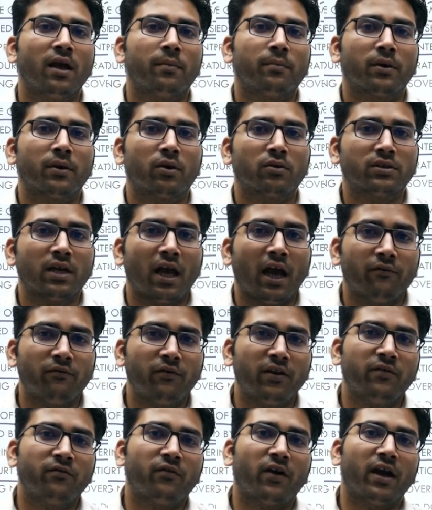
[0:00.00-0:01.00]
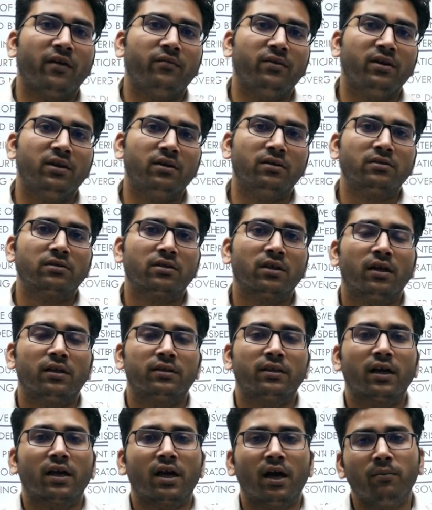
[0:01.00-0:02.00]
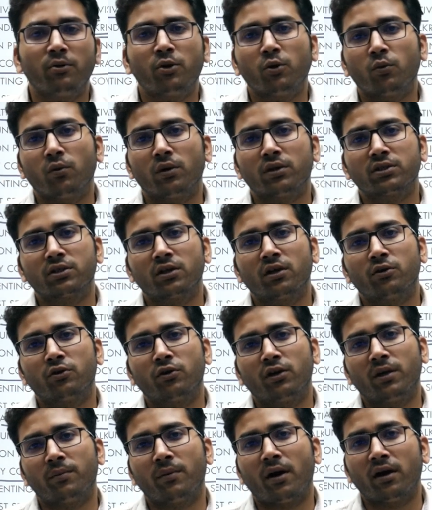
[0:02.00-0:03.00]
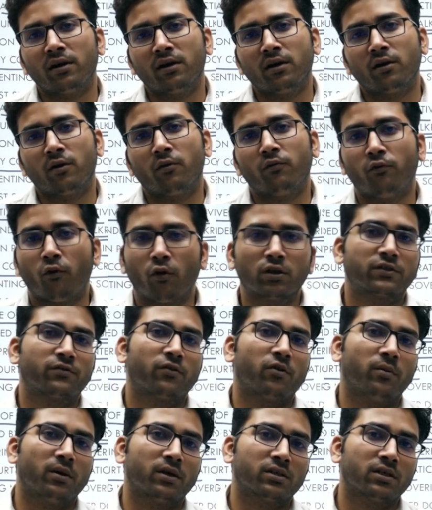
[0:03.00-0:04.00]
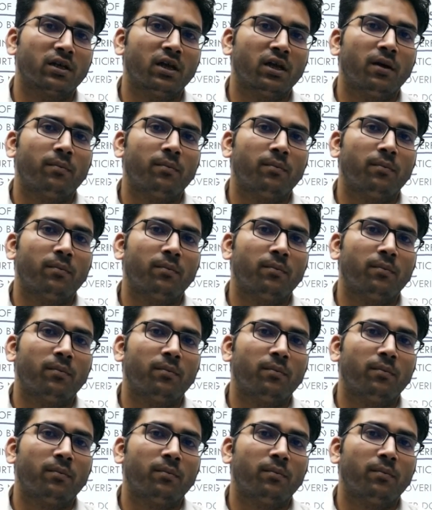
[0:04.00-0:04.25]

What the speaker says: because every 5 years they come to us to demand votes from us.